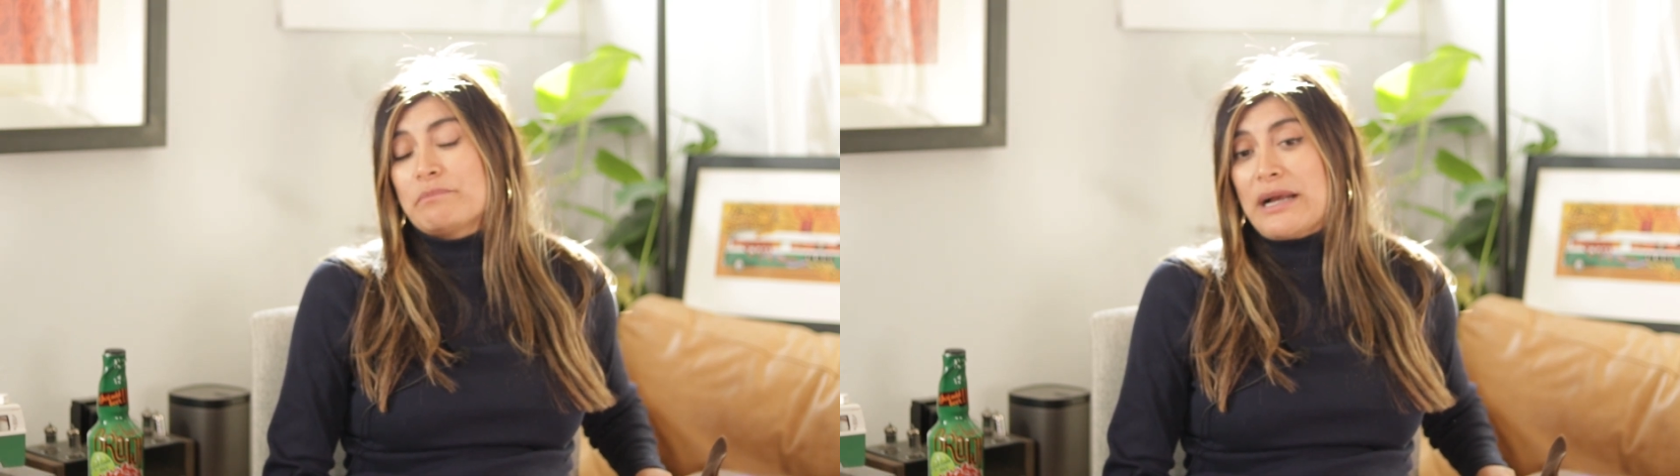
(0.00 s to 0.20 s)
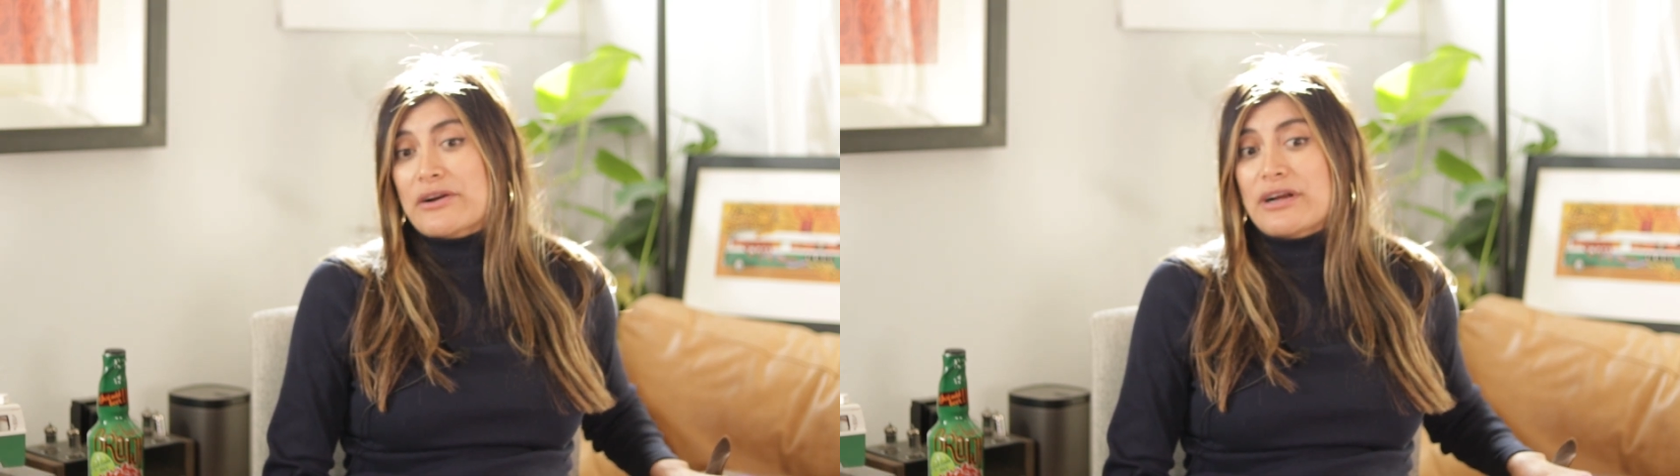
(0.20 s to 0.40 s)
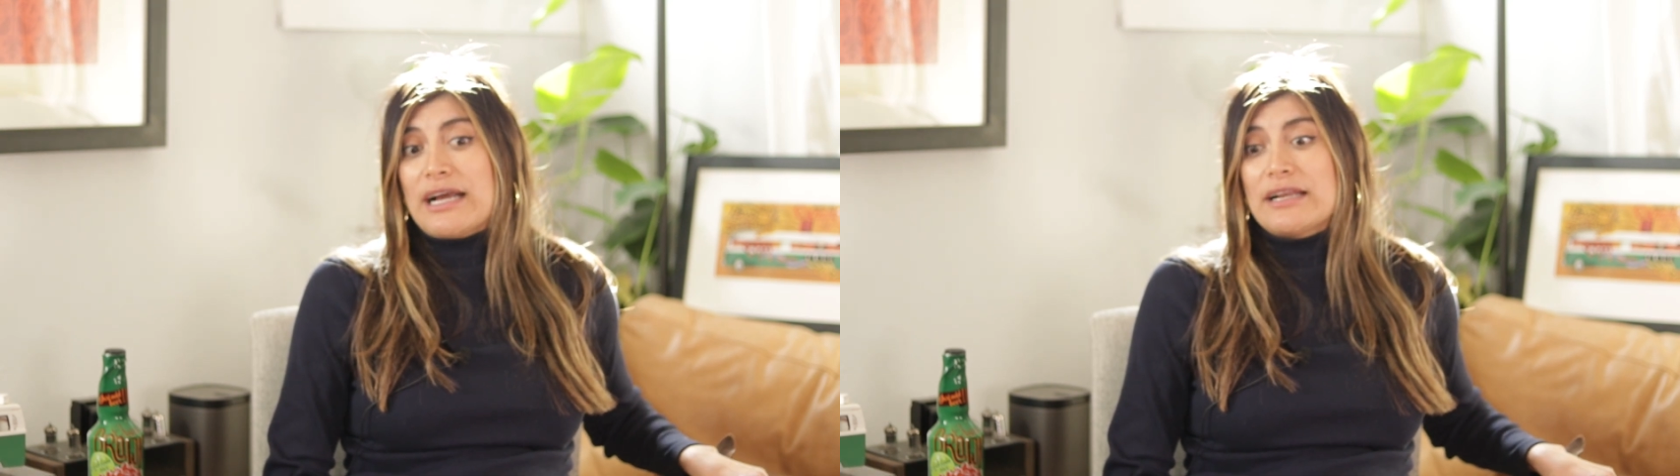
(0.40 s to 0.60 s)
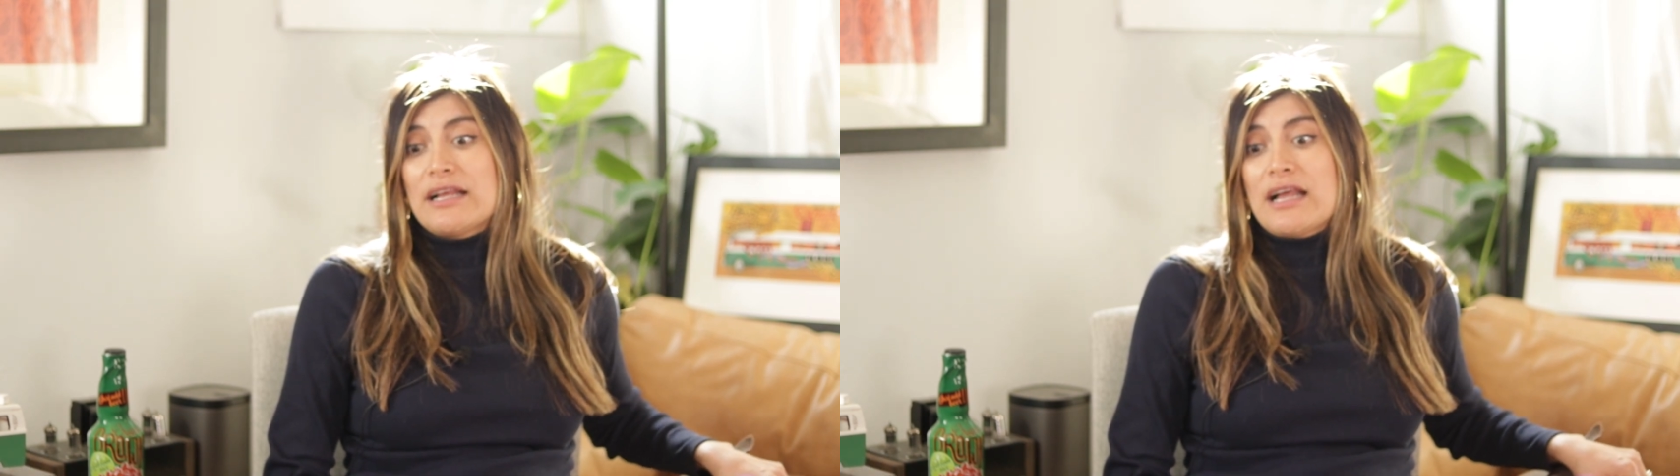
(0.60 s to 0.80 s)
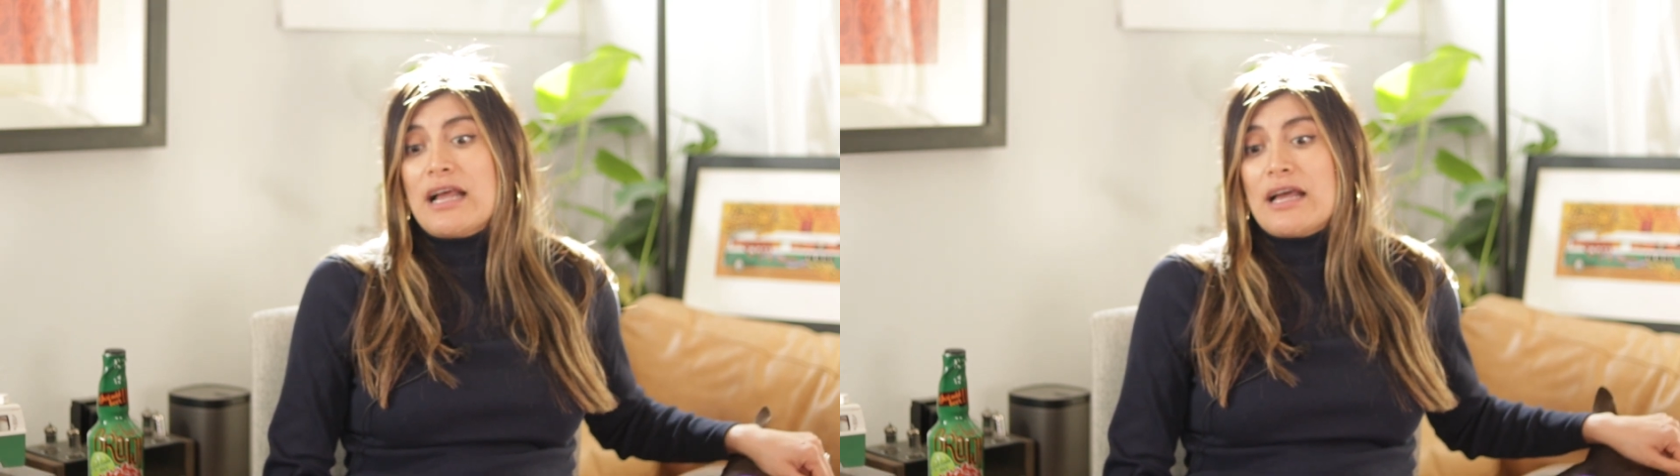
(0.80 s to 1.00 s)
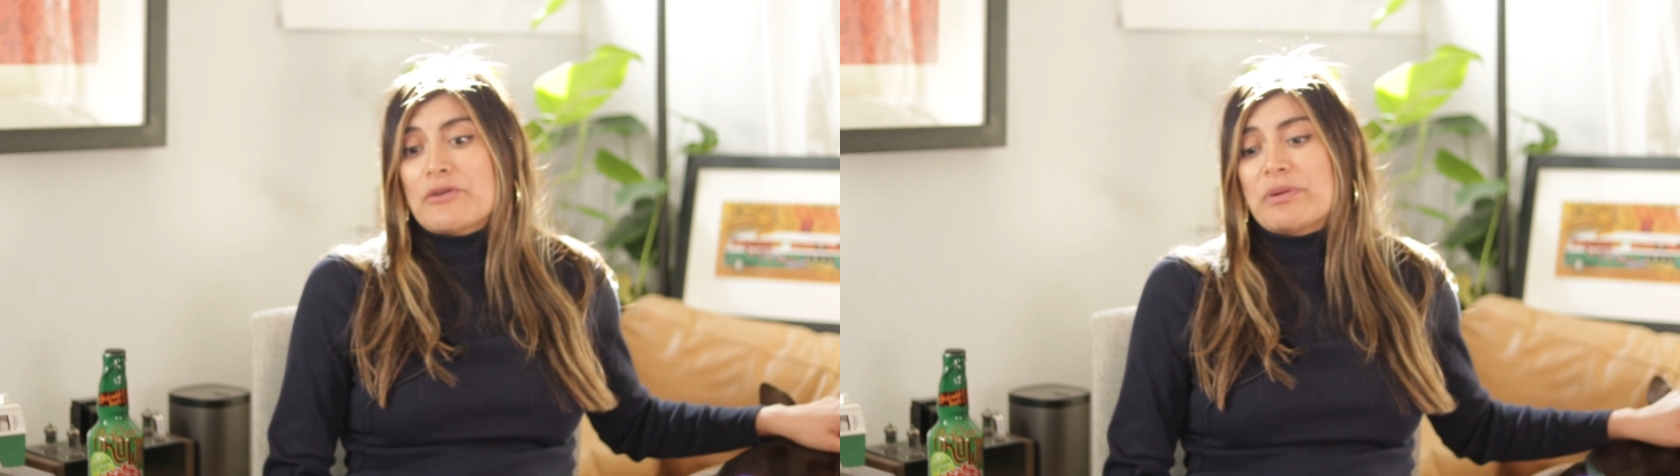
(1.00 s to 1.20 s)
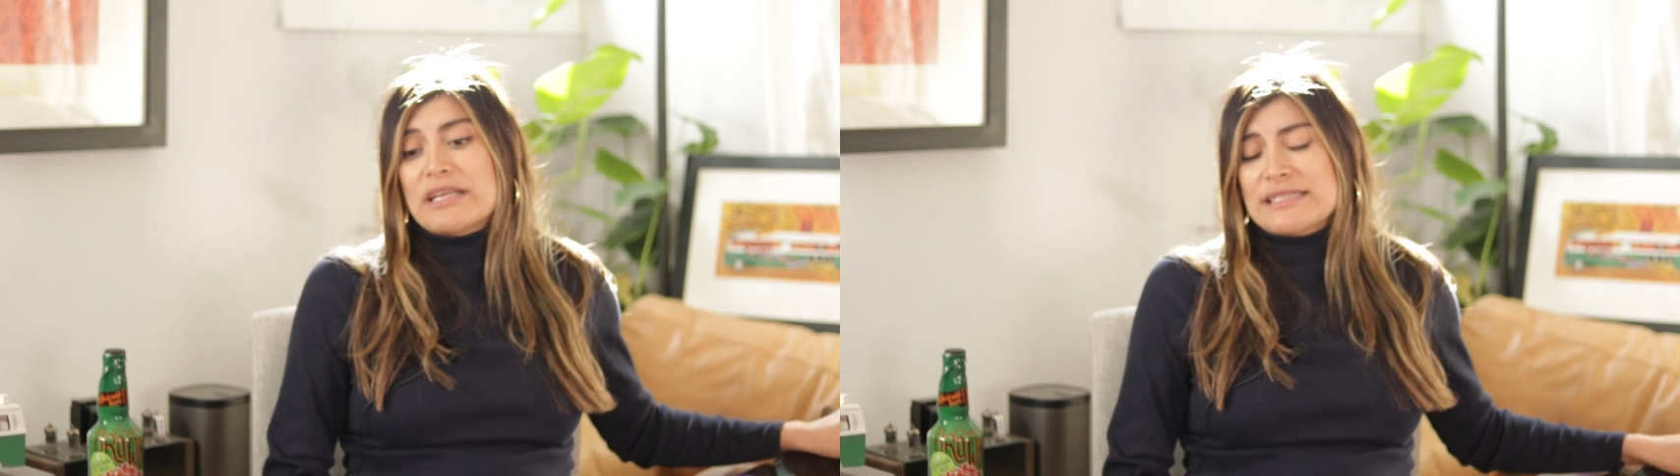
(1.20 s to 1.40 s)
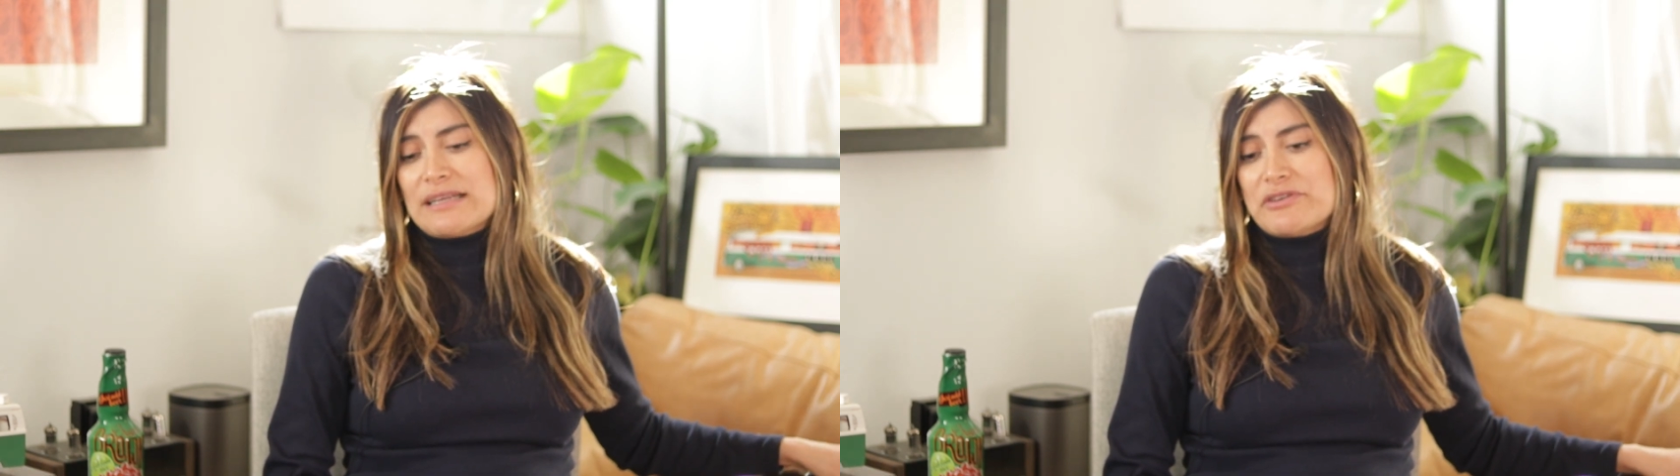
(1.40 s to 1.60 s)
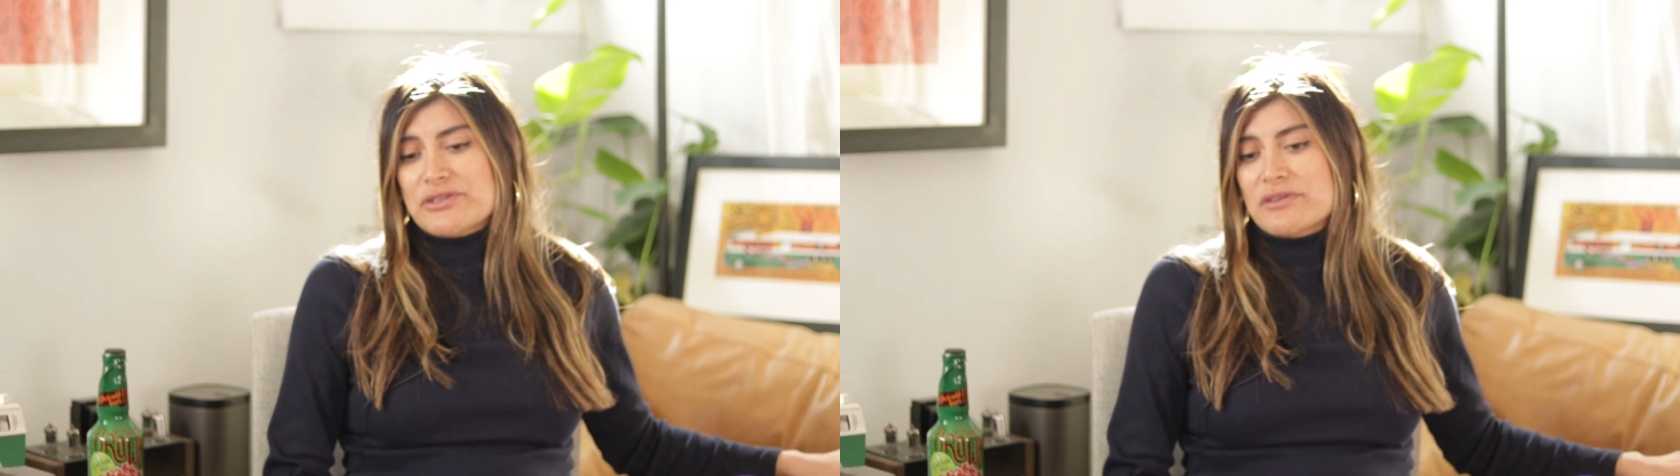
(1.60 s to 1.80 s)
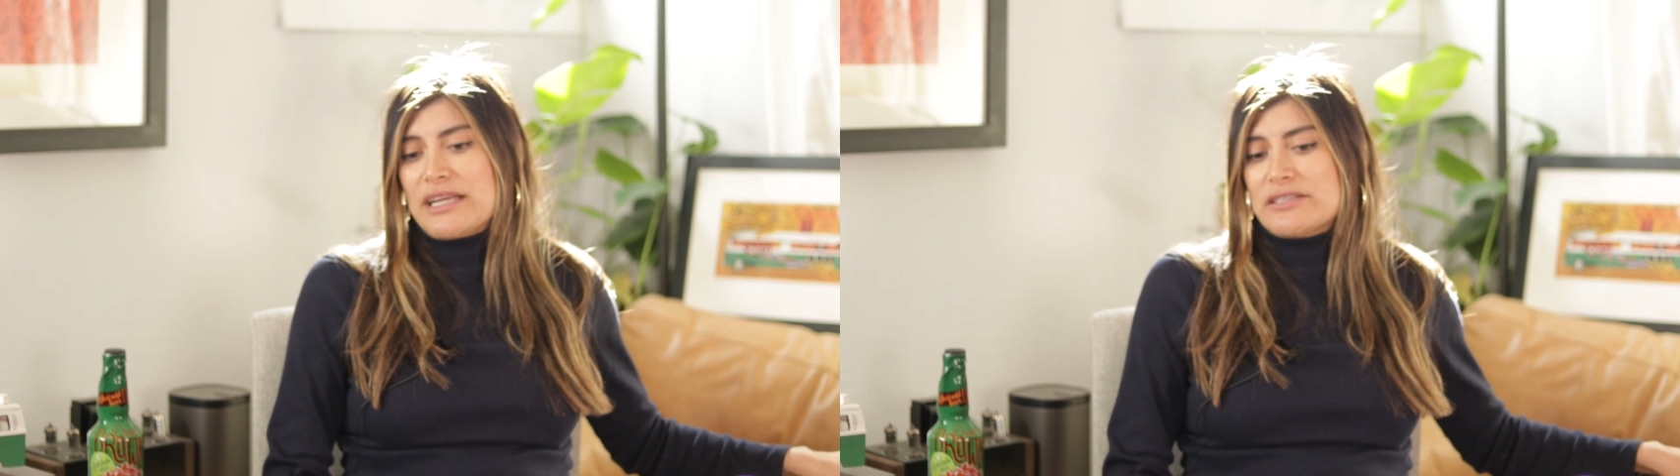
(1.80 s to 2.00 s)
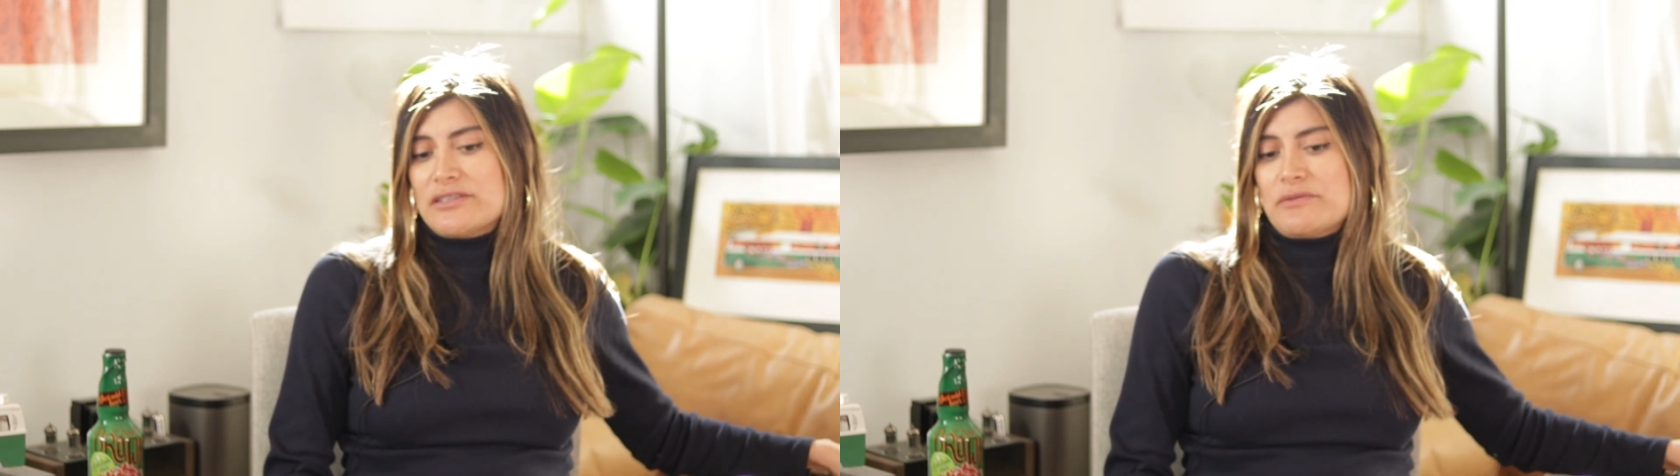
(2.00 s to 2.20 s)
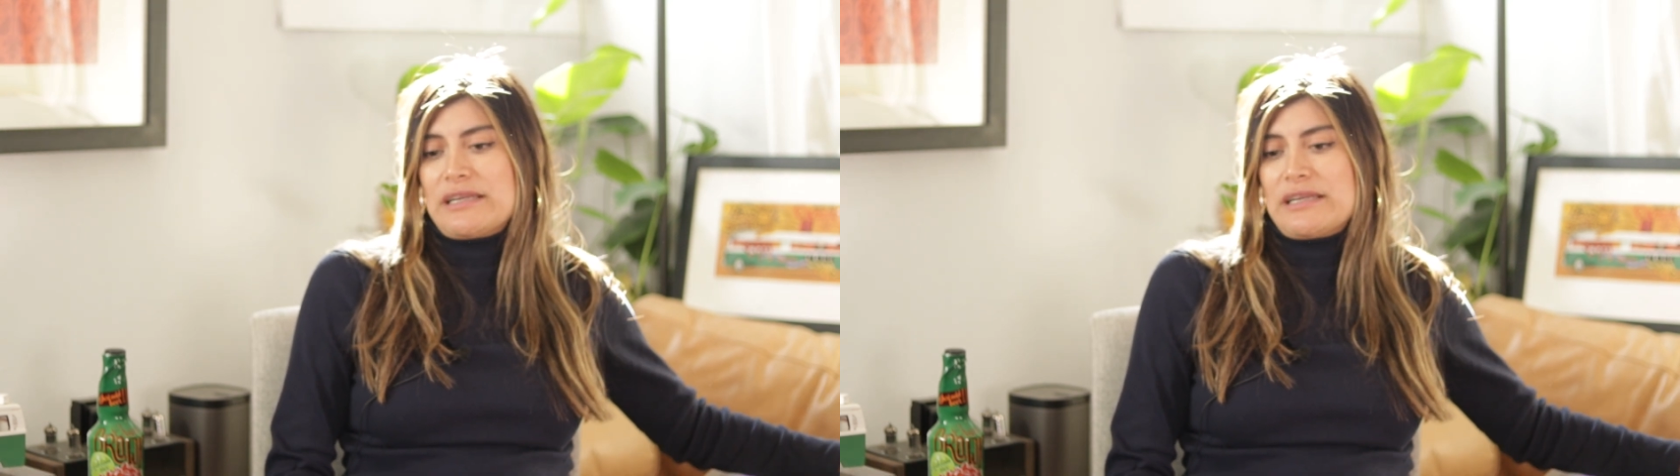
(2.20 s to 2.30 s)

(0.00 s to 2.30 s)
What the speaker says: better at. But it's never too late to do